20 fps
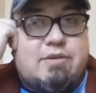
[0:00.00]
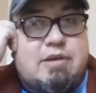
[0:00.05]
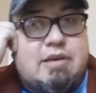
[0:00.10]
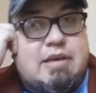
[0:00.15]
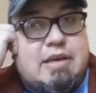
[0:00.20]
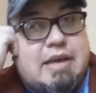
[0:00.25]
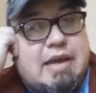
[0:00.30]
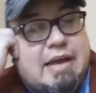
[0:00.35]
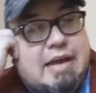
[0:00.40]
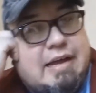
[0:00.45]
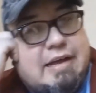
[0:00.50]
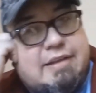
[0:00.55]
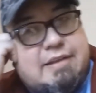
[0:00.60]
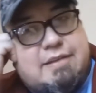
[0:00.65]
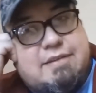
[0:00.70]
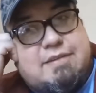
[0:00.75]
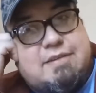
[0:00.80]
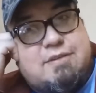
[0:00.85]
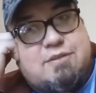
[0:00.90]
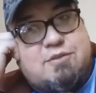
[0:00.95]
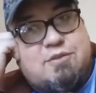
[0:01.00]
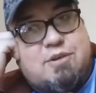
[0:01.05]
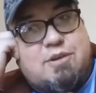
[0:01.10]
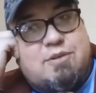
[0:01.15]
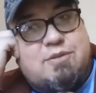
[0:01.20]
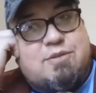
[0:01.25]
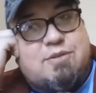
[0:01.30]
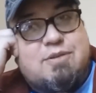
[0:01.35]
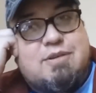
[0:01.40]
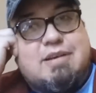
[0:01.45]
yeah, this is
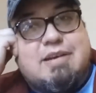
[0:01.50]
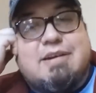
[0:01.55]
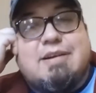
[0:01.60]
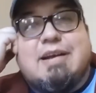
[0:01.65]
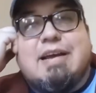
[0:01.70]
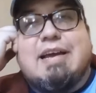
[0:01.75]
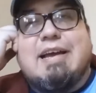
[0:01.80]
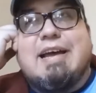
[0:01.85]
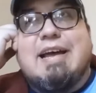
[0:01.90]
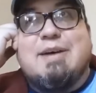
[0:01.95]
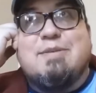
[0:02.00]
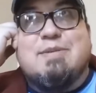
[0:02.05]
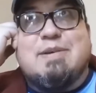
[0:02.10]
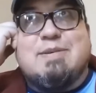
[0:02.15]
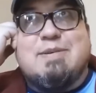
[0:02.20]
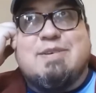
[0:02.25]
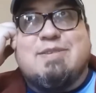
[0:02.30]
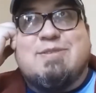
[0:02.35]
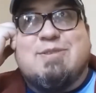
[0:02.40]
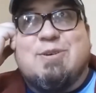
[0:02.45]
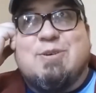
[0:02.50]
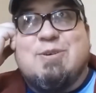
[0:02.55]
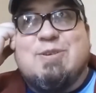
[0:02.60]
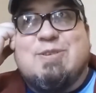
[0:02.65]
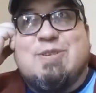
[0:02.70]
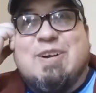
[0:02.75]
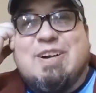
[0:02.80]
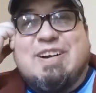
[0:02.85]
Johnson here. I have a sore